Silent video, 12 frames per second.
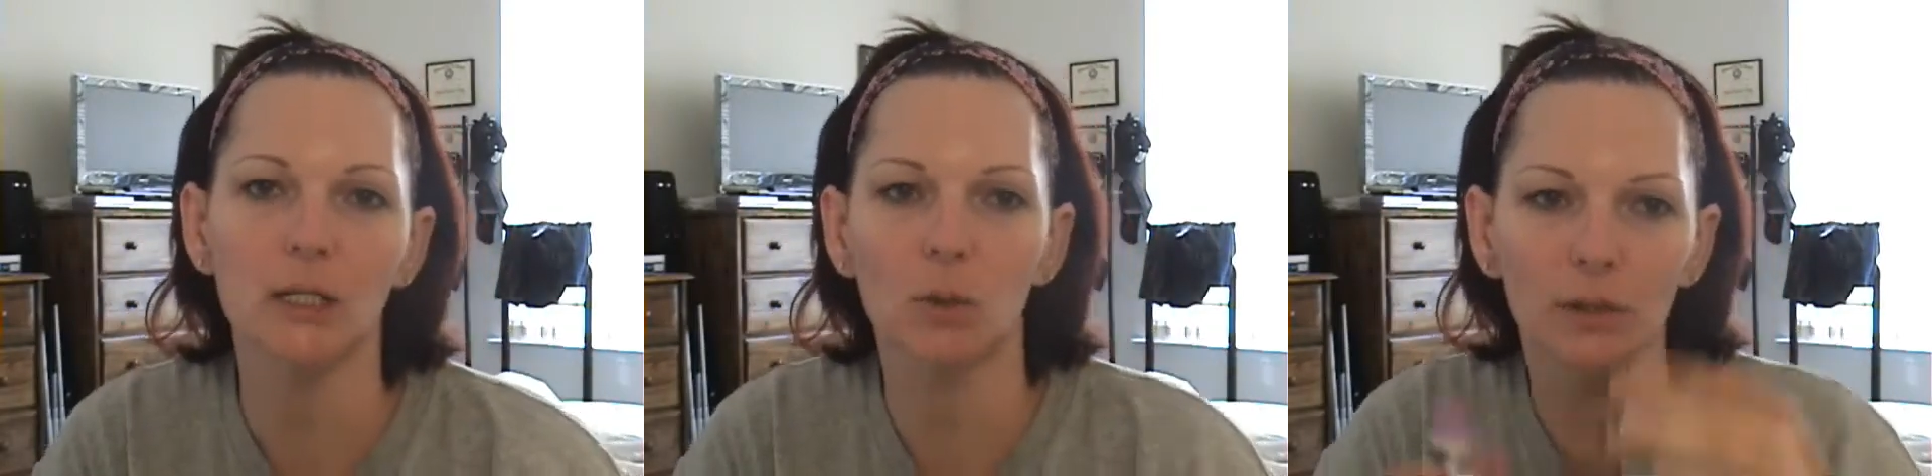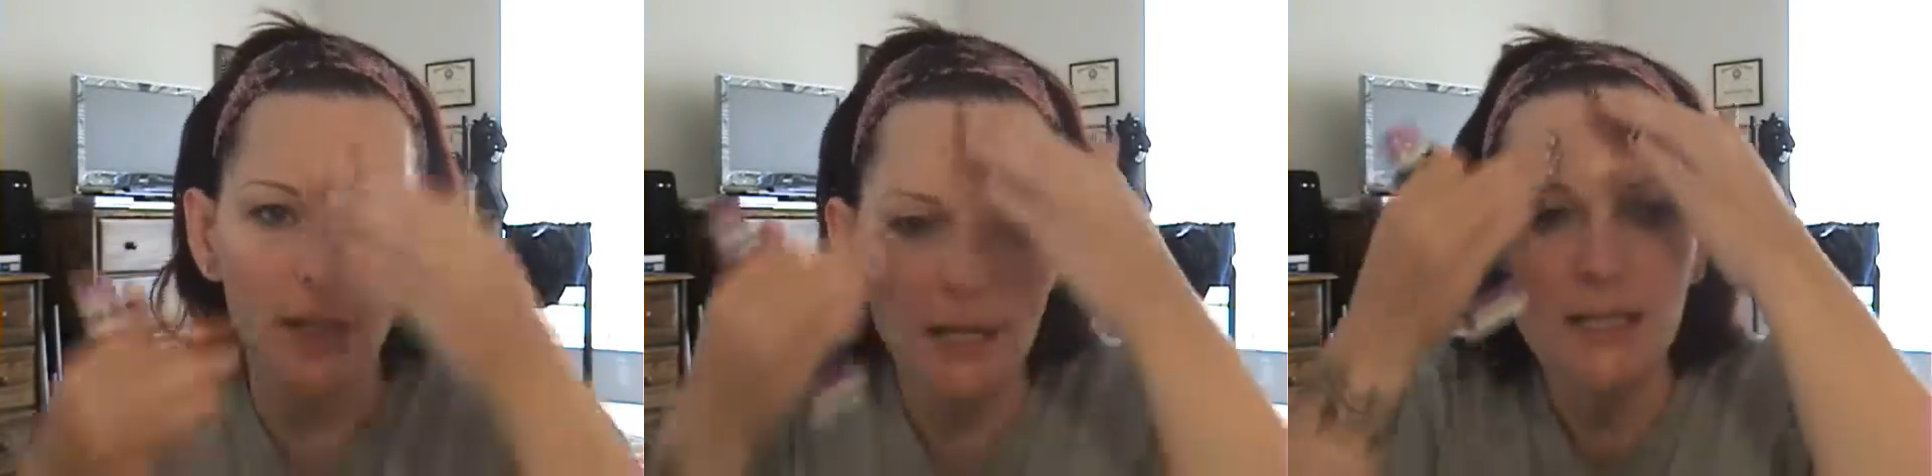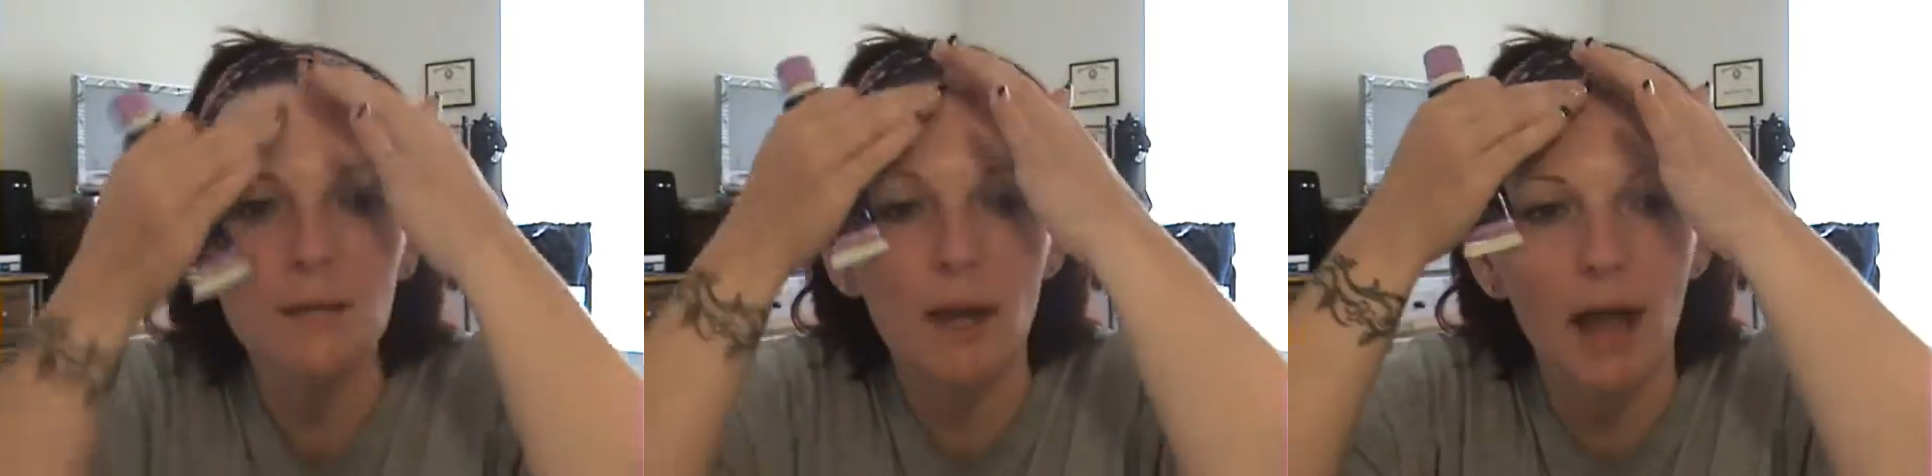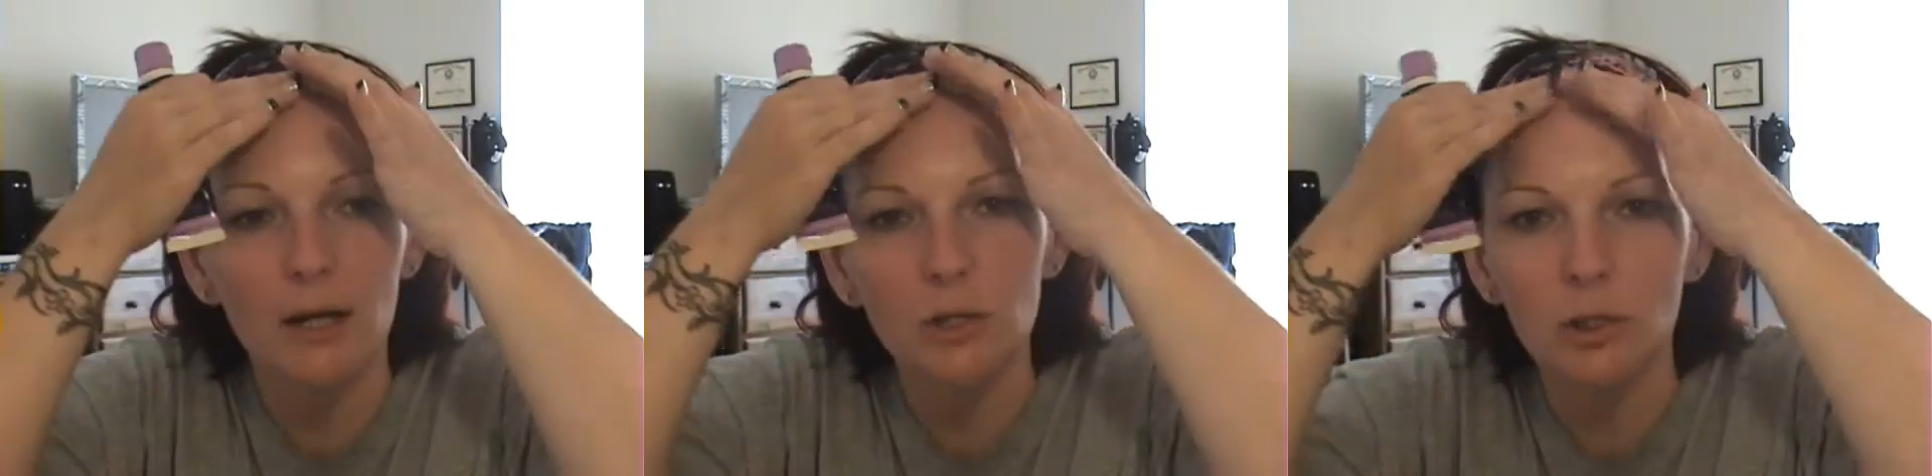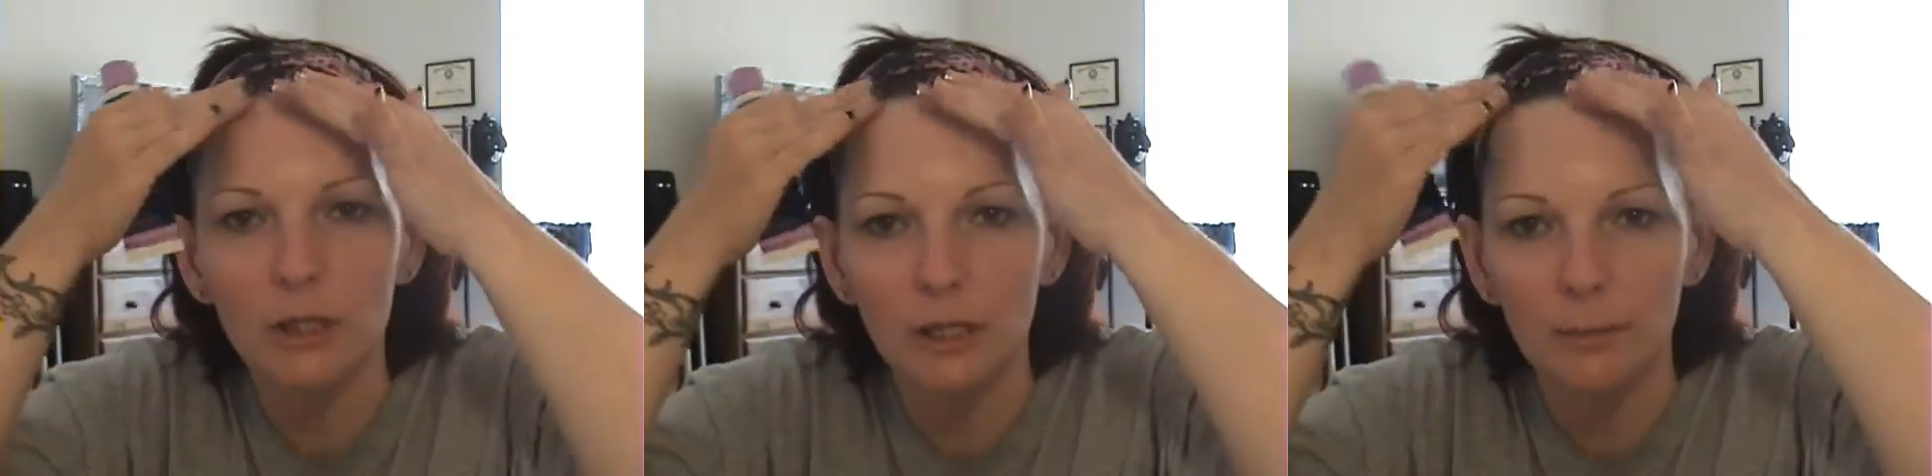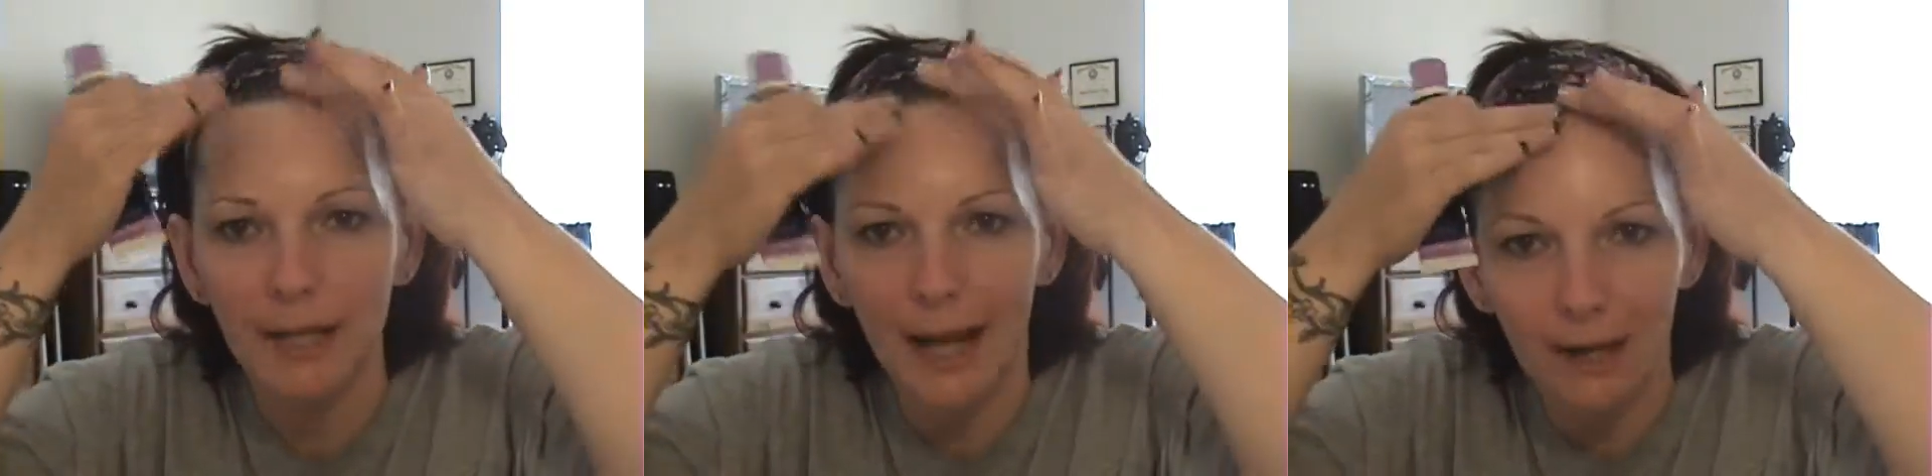So unless I'm actually going
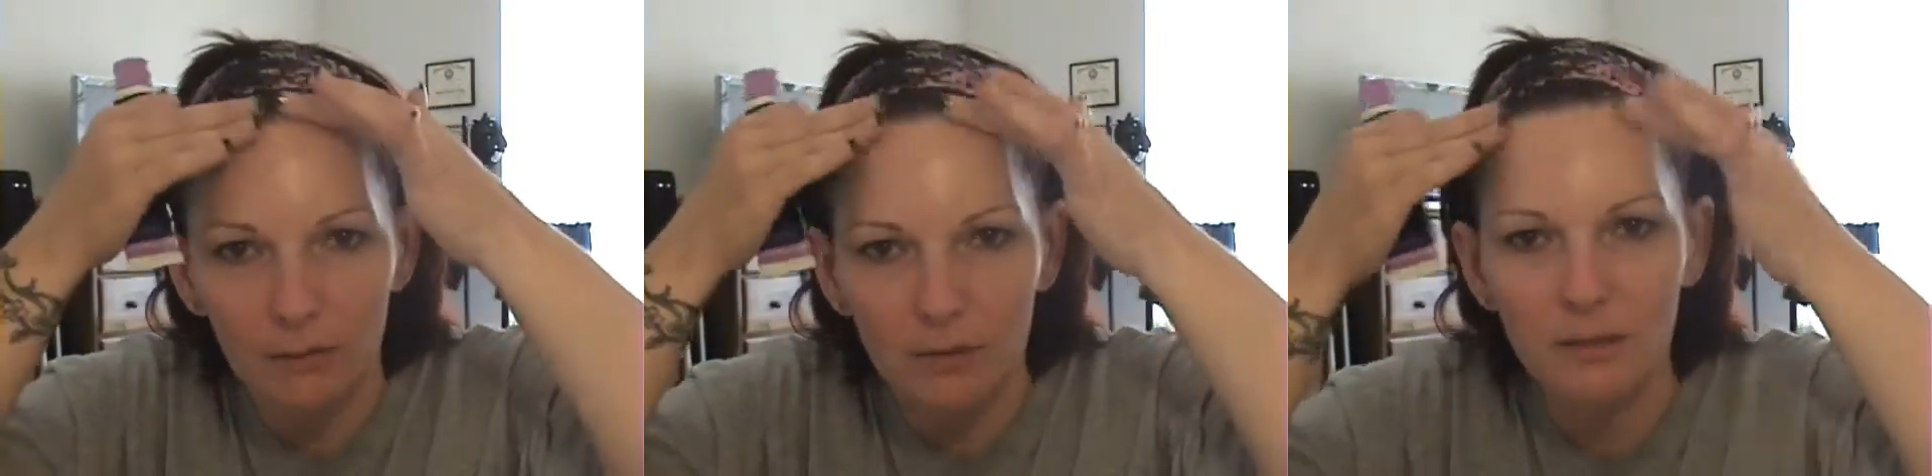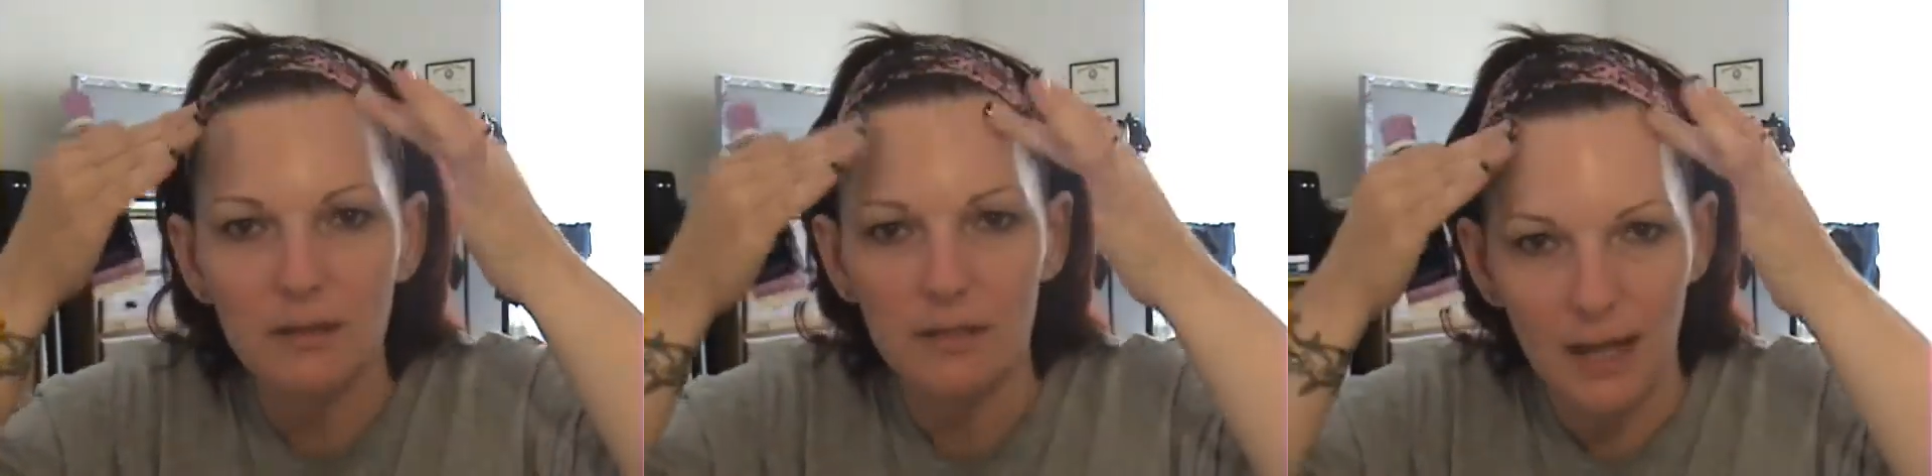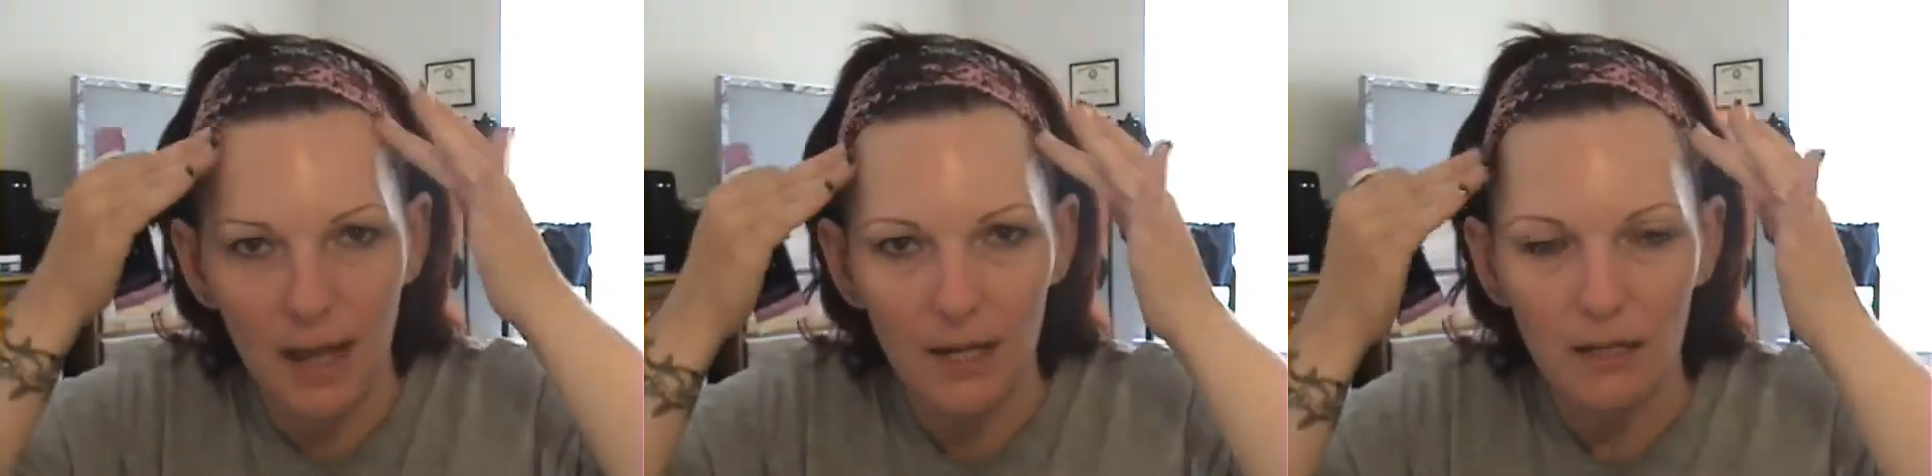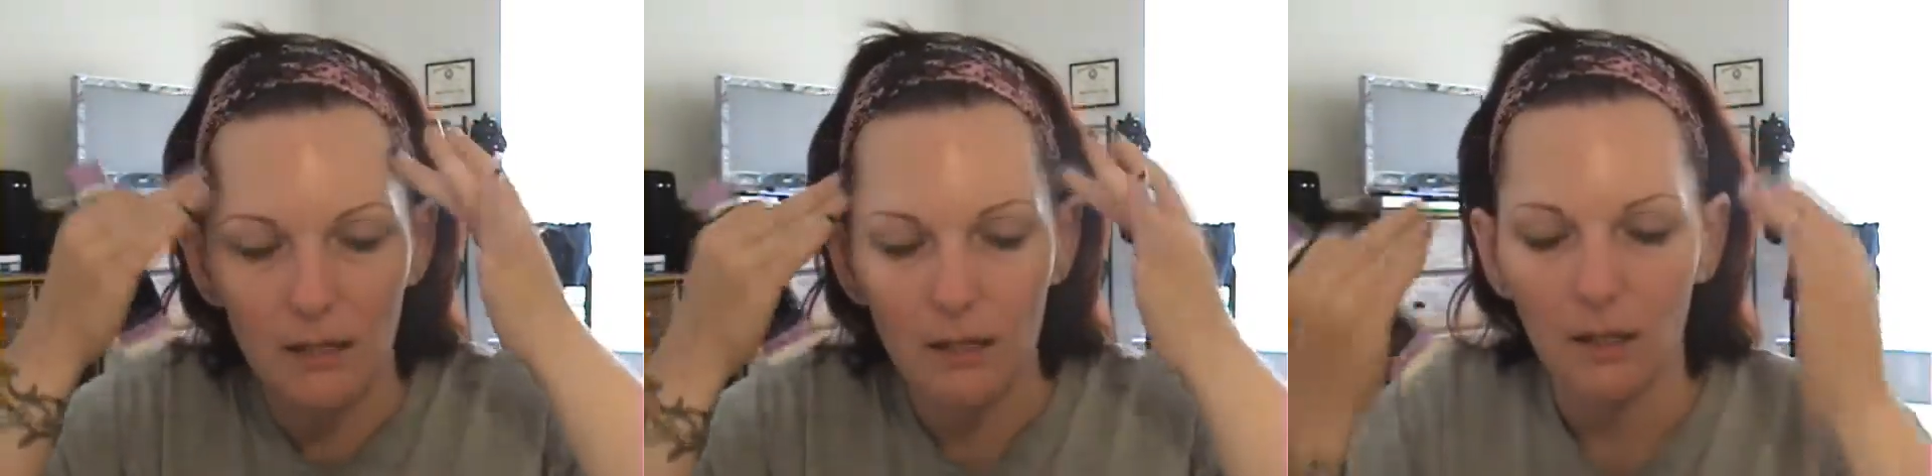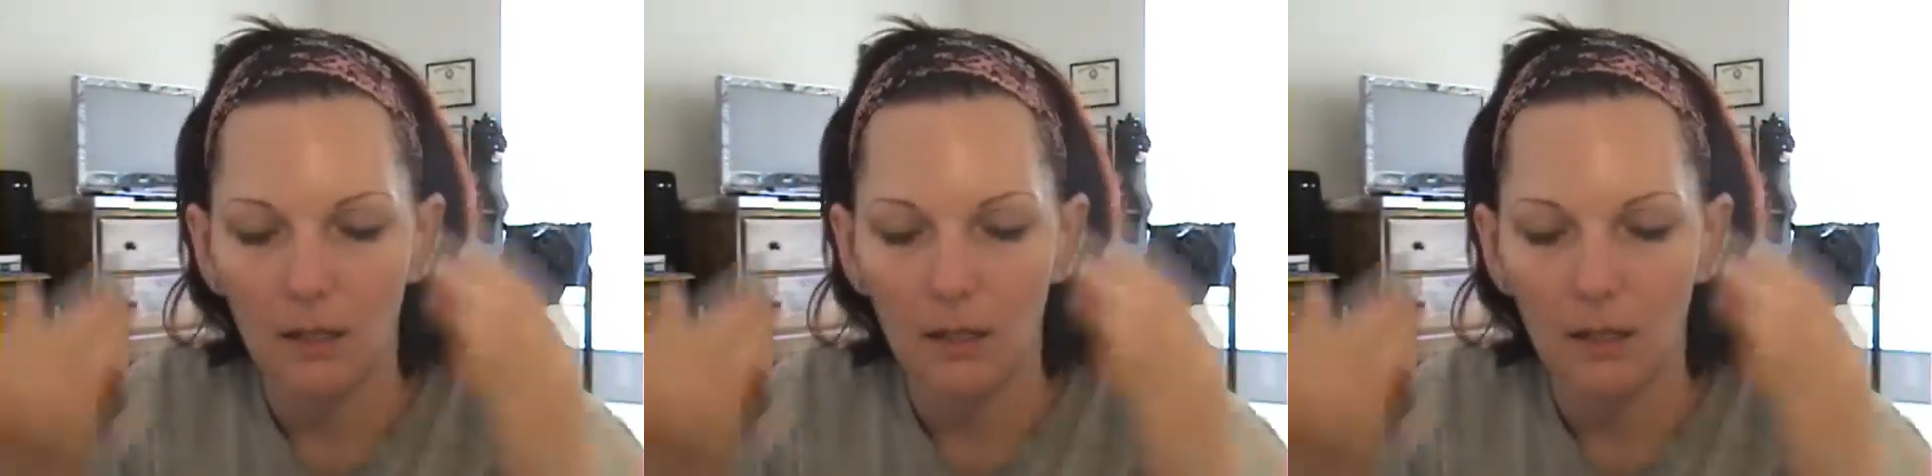to be out in the sun